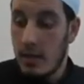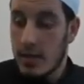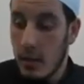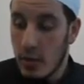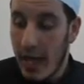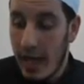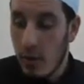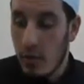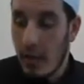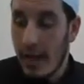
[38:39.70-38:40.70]
So
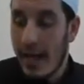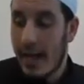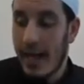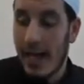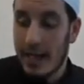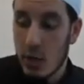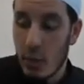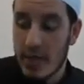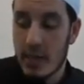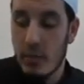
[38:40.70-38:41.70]
now, and the
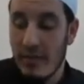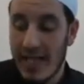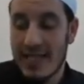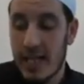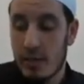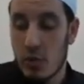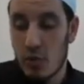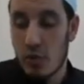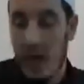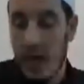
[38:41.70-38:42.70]
wisdom of As'ad ibn
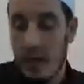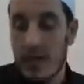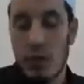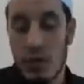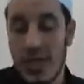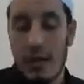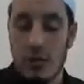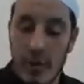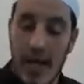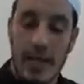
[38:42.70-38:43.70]
Zurara, because now,
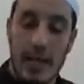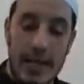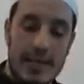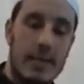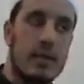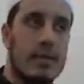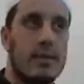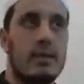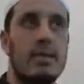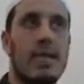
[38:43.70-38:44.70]
subhanAllah, see,
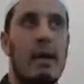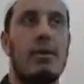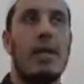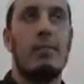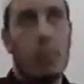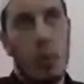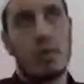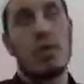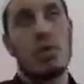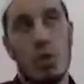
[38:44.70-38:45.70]
now the
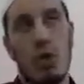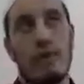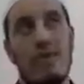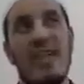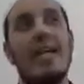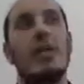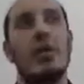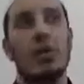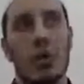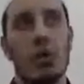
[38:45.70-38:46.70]
importance of
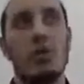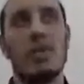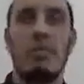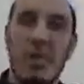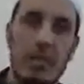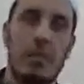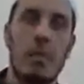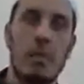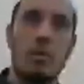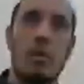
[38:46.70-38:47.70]
using
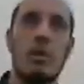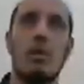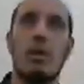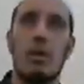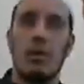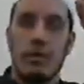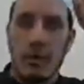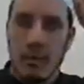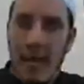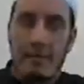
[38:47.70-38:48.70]
people
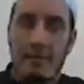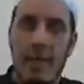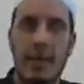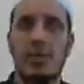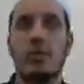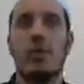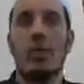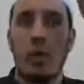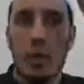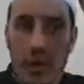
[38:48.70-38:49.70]
from that village
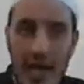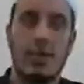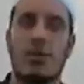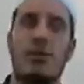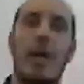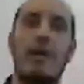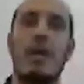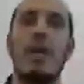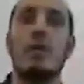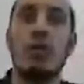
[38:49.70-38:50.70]
or that tribe
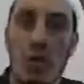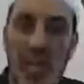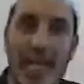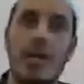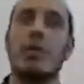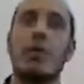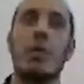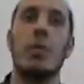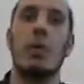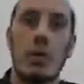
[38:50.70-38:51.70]
to lead
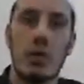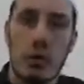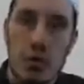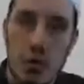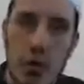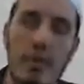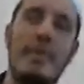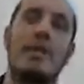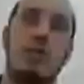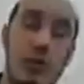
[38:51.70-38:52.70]
you to
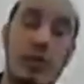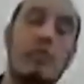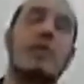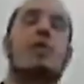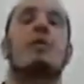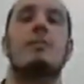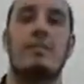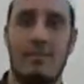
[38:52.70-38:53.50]
your, to your mission.